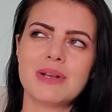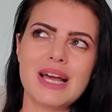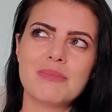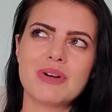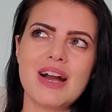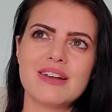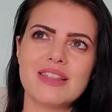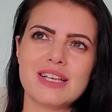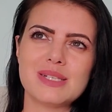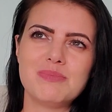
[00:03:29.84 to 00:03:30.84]
I'm kind of proud
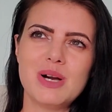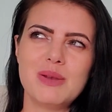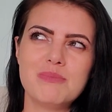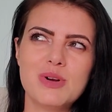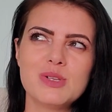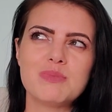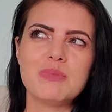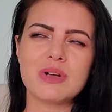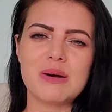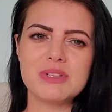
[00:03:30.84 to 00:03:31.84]
of this, but most
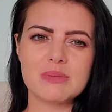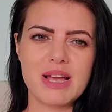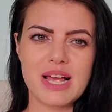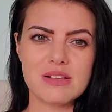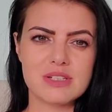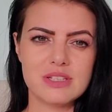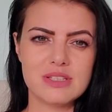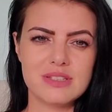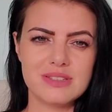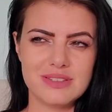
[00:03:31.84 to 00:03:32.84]
people come into my house
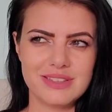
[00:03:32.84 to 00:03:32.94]
and